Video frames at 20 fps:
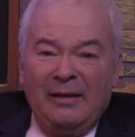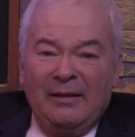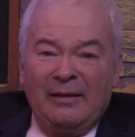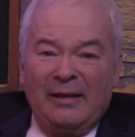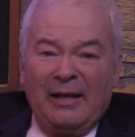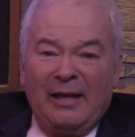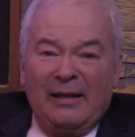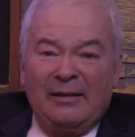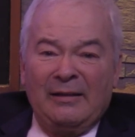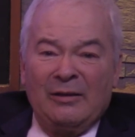
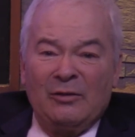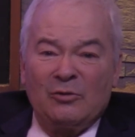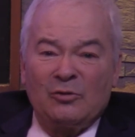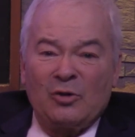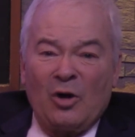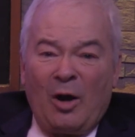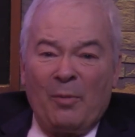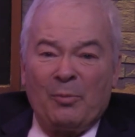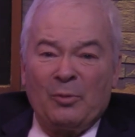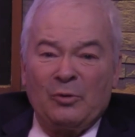that there's
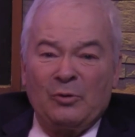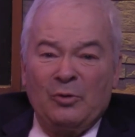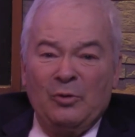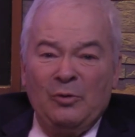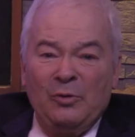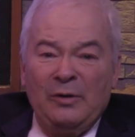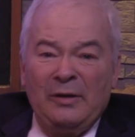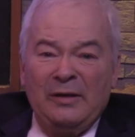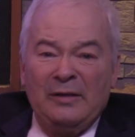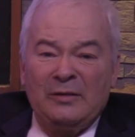
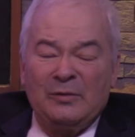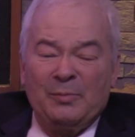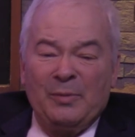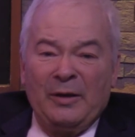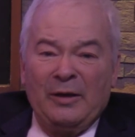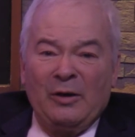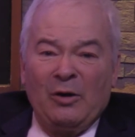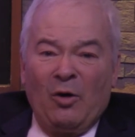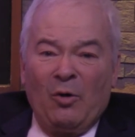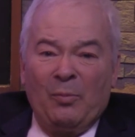opportunities
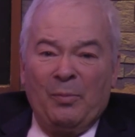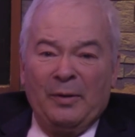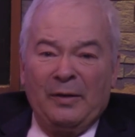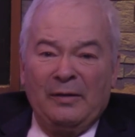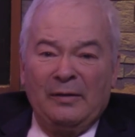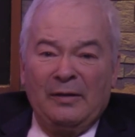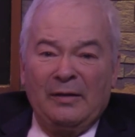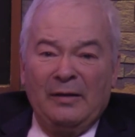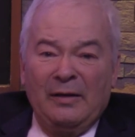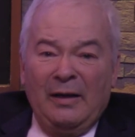being
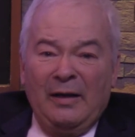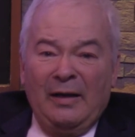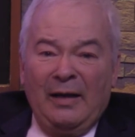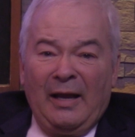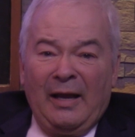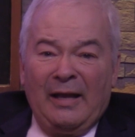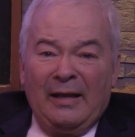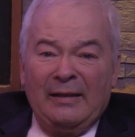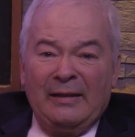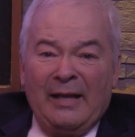opened
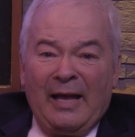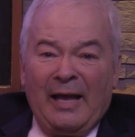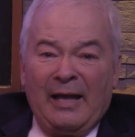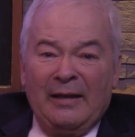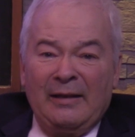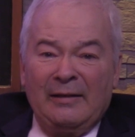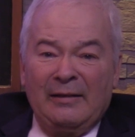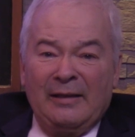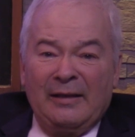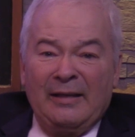and
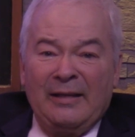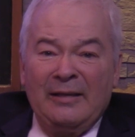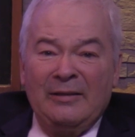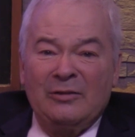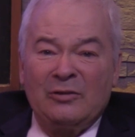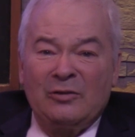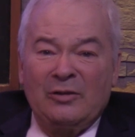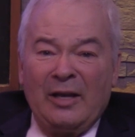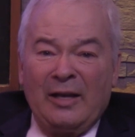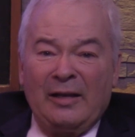that the kids
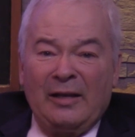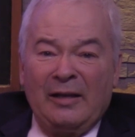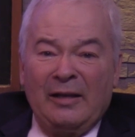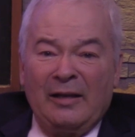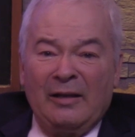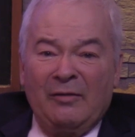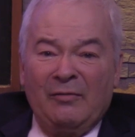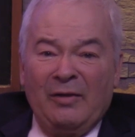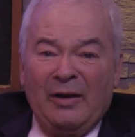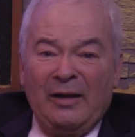are taking
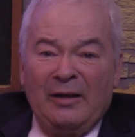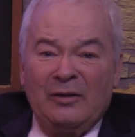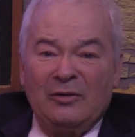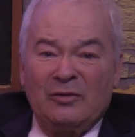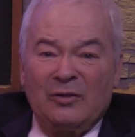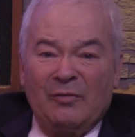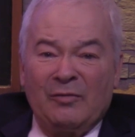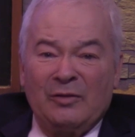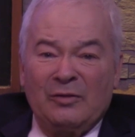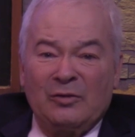advantage
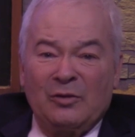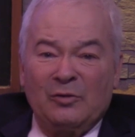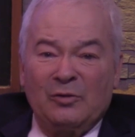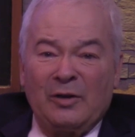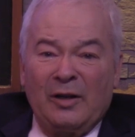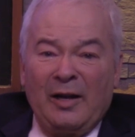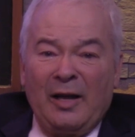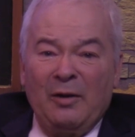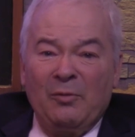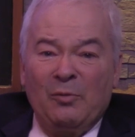of it. So
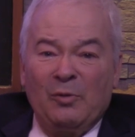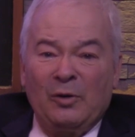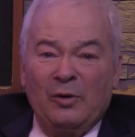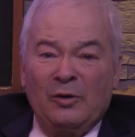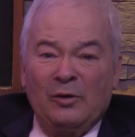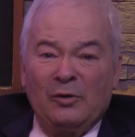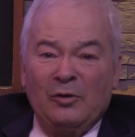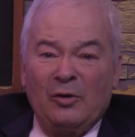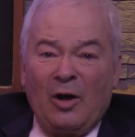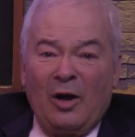tonight we're
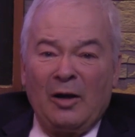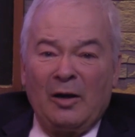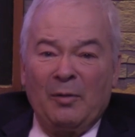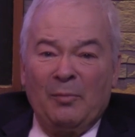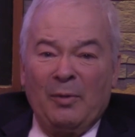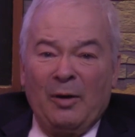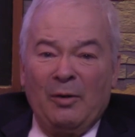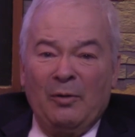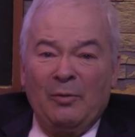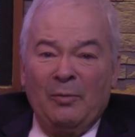going to talk
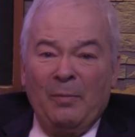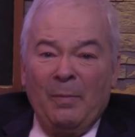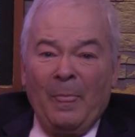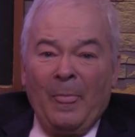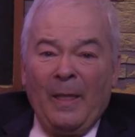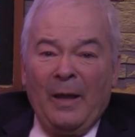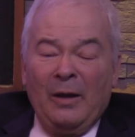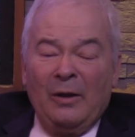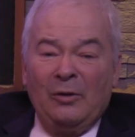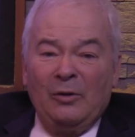about
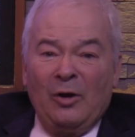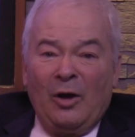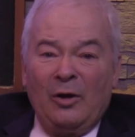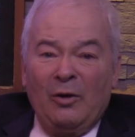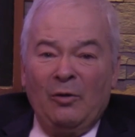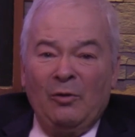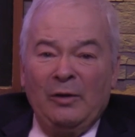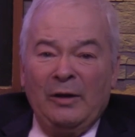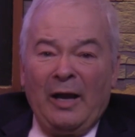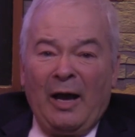not
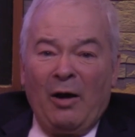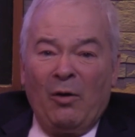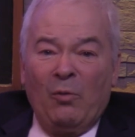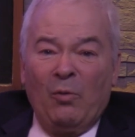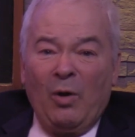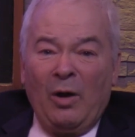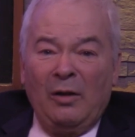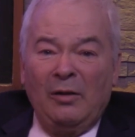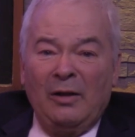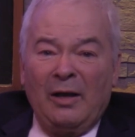only how
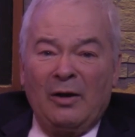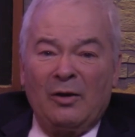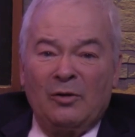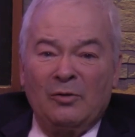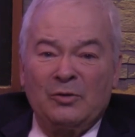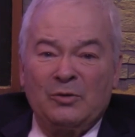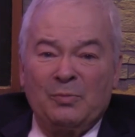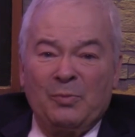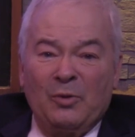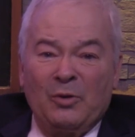well our
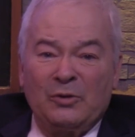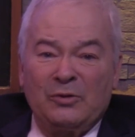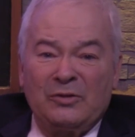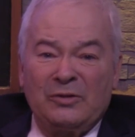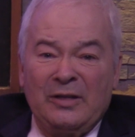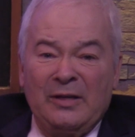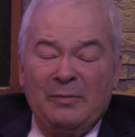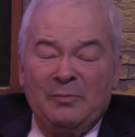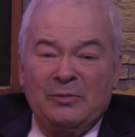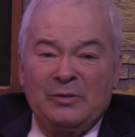sports
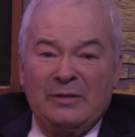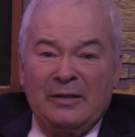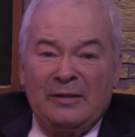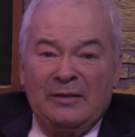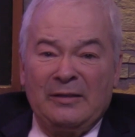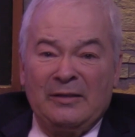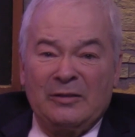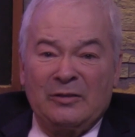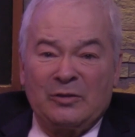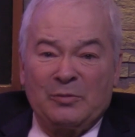teams
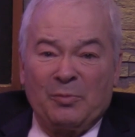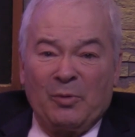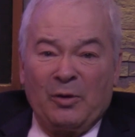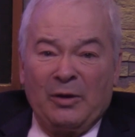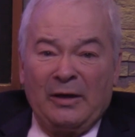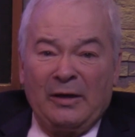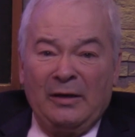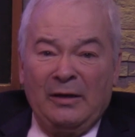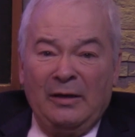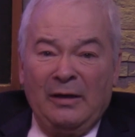did this
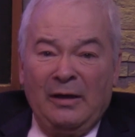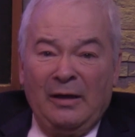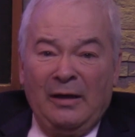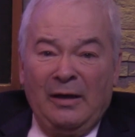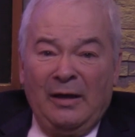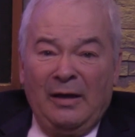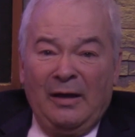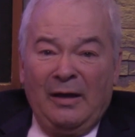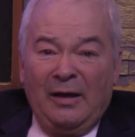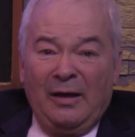spring,
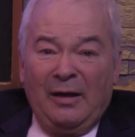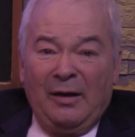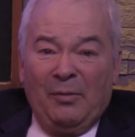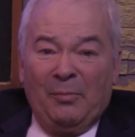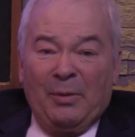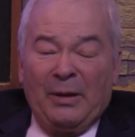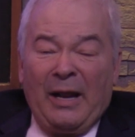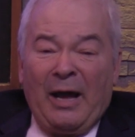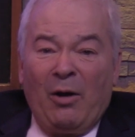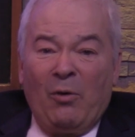
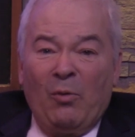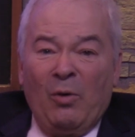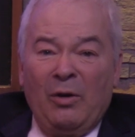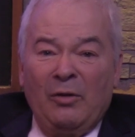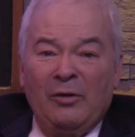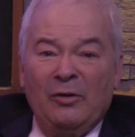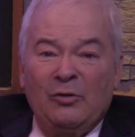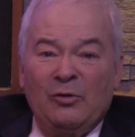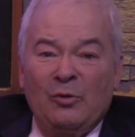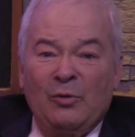but how well
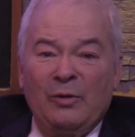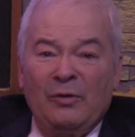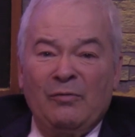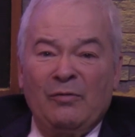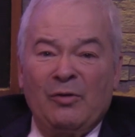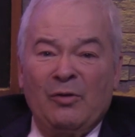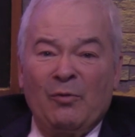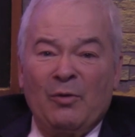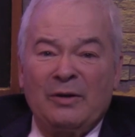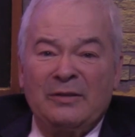they're doing for
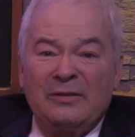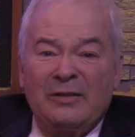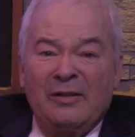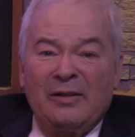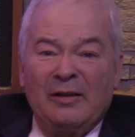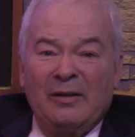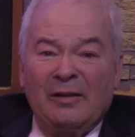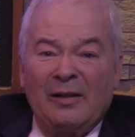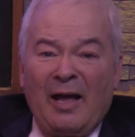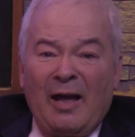the rest of
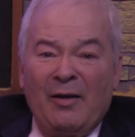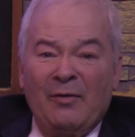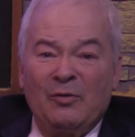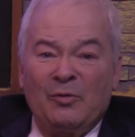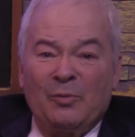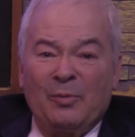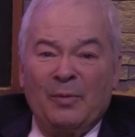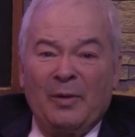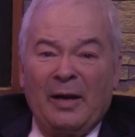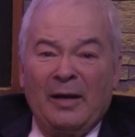their lives
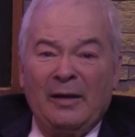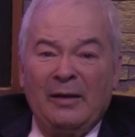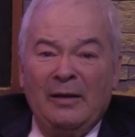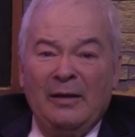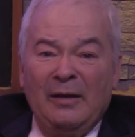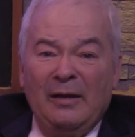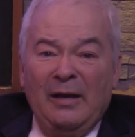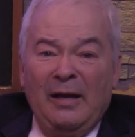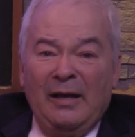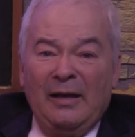by
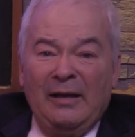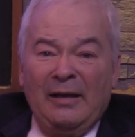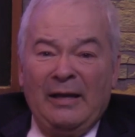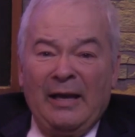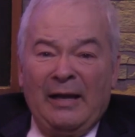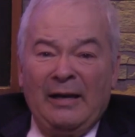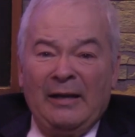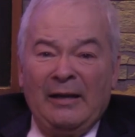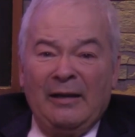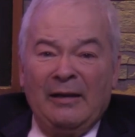
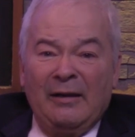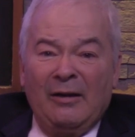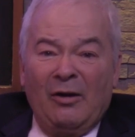getting